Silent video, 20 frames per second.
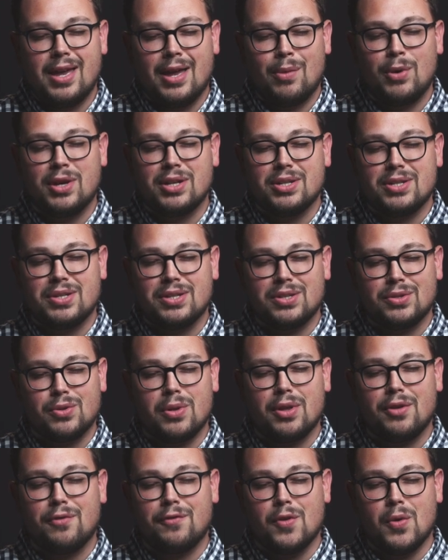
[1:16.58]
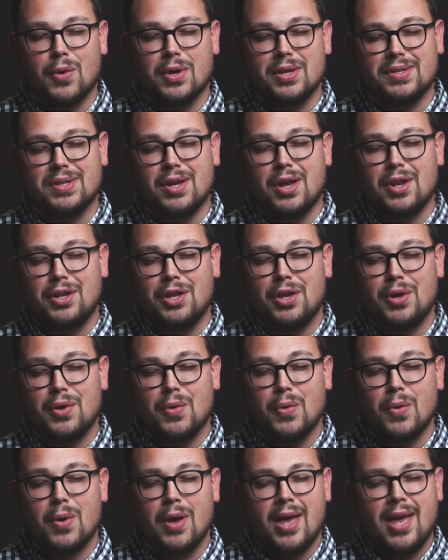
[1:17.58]
And we can just solely focus on
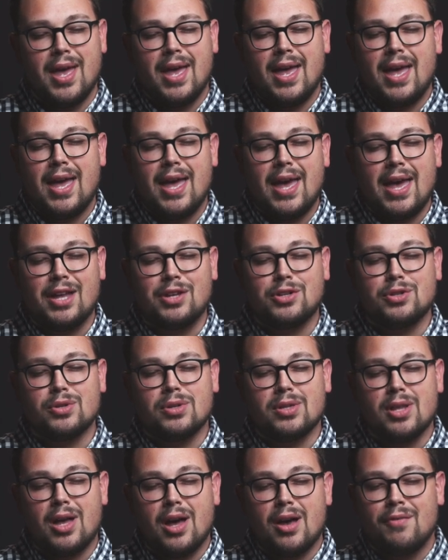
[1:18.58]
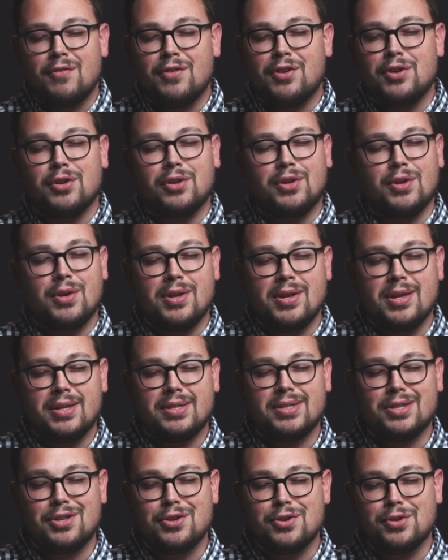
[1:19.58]
you and your love and your
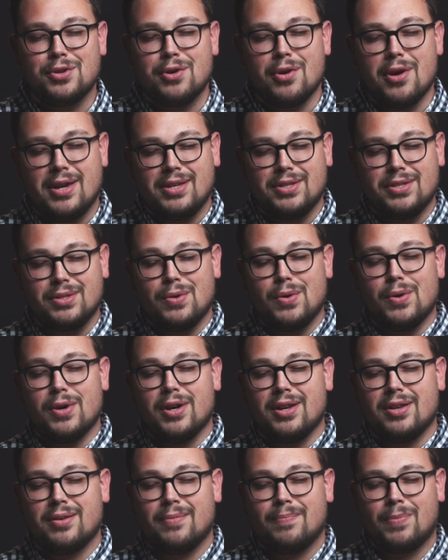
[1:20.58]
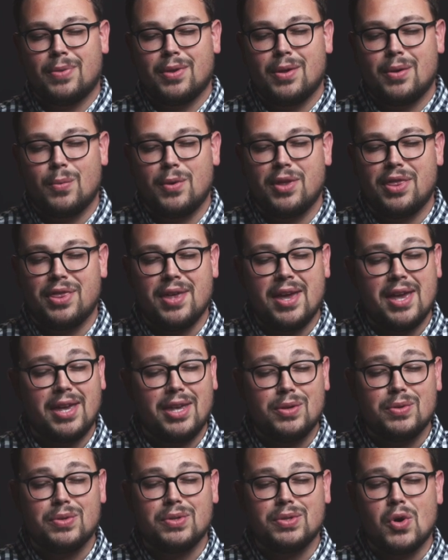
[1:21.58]
goodness and your grace, Lord. We
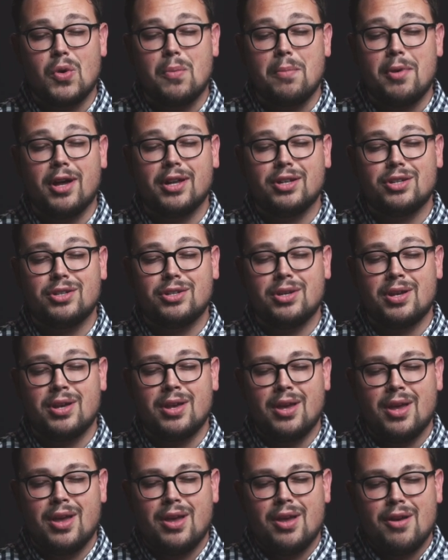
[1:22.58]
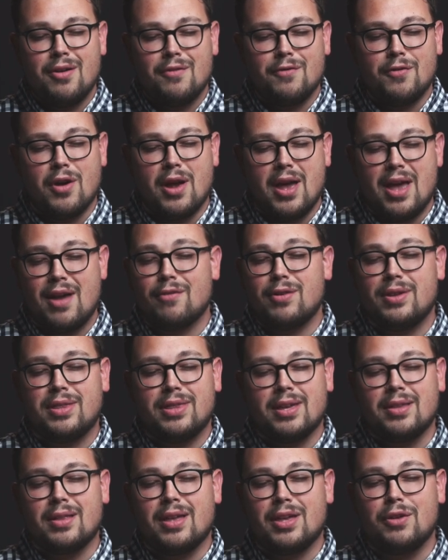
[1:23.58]
thank you so much for
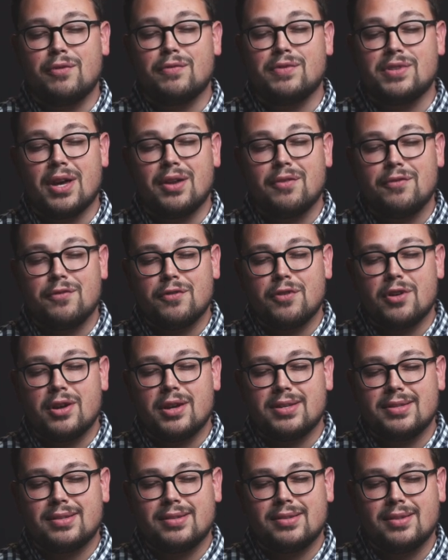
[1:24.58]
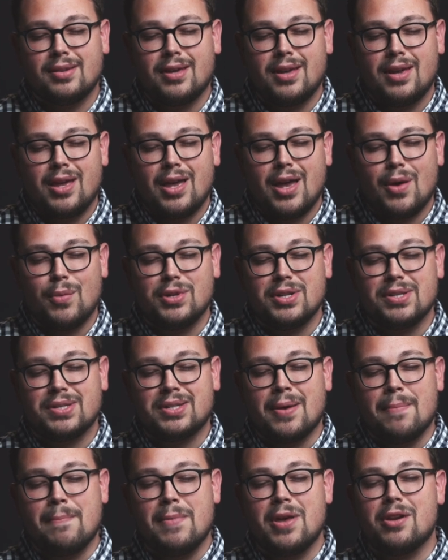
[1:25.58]
everything that you've done for us. And we
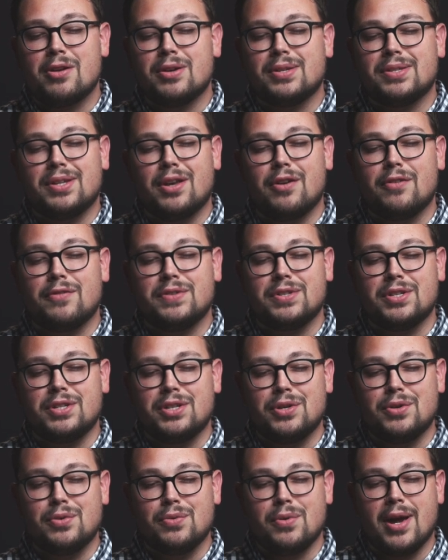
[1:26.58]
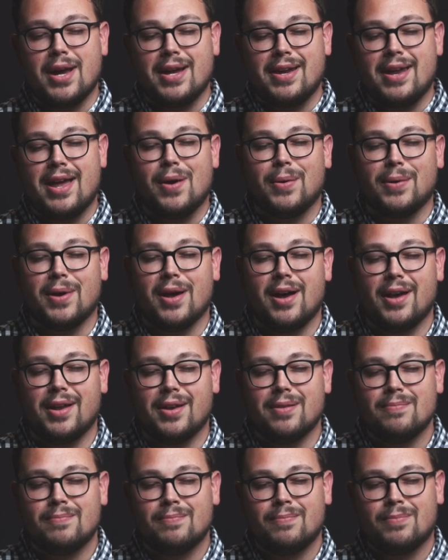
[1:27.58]
just commit ourselves to you right now,
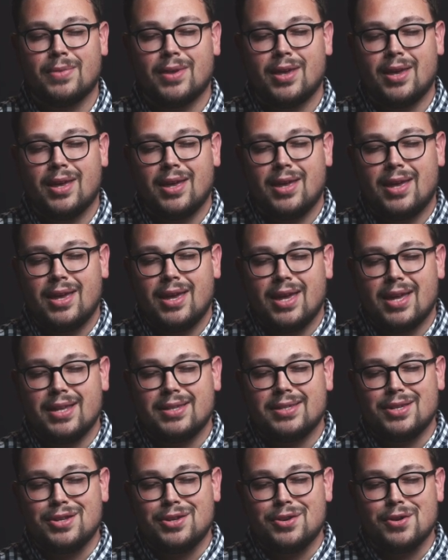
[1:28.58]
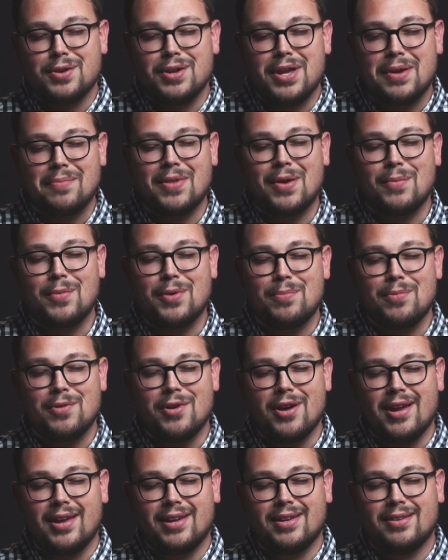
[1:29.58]
God. It's in your name that we
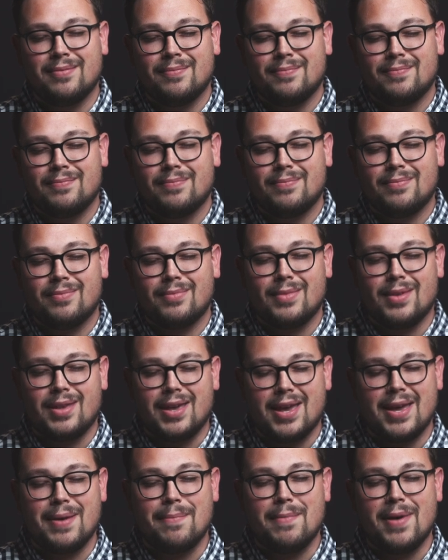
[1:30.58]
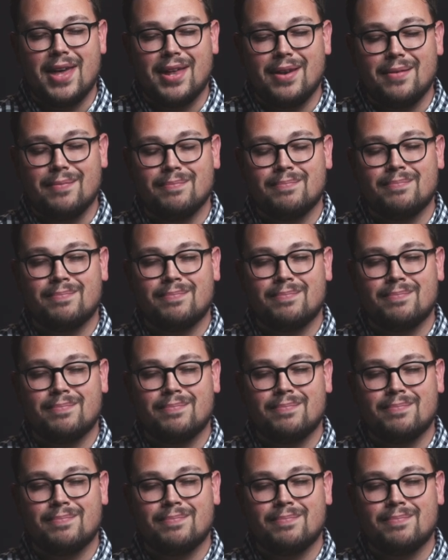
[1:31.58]
pray. Amen.